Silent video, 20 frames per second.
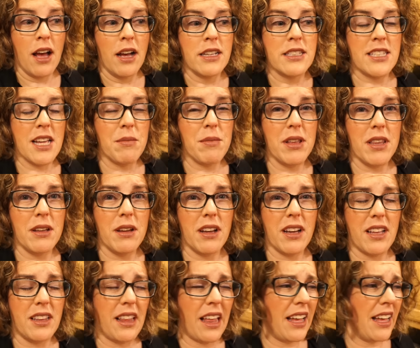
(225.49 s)
some of
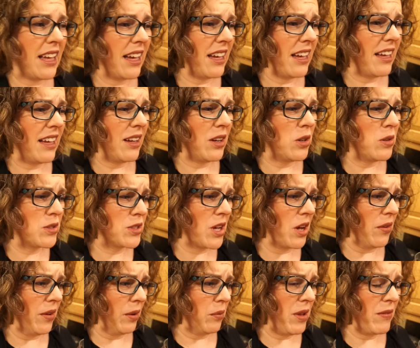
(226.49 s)
the, who's
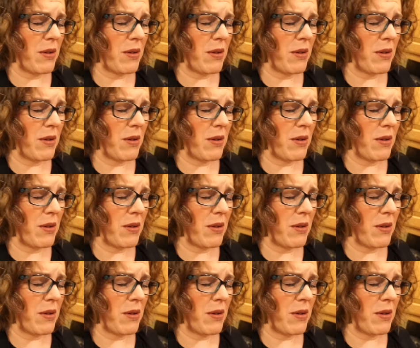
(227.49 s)
going?